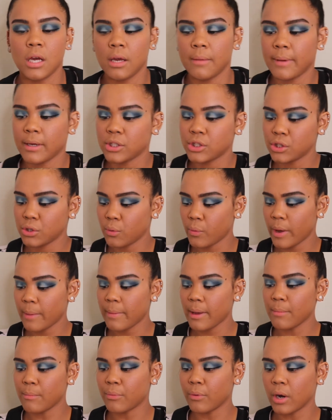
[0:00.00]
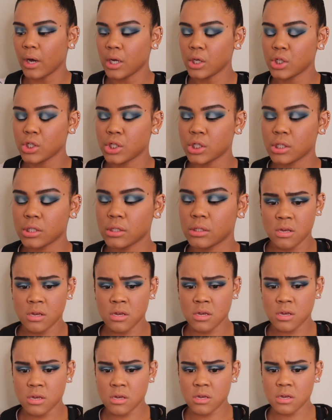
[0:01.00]
I'm actually gonna wet my brush.
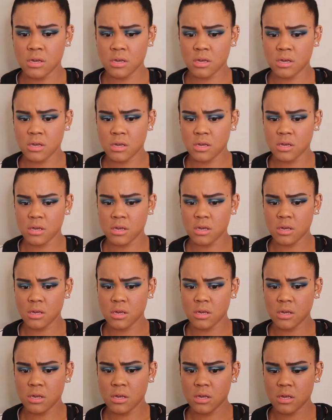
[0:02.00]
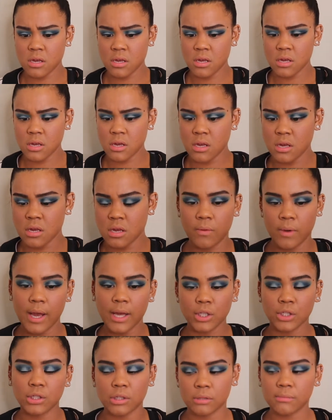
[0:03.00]
Oh,
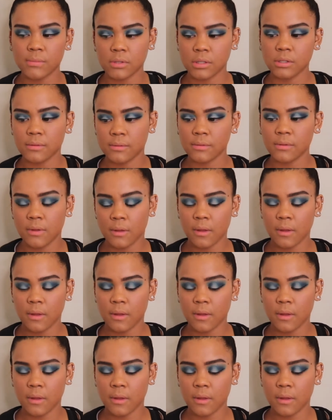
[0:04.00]
actually, I'm gonna...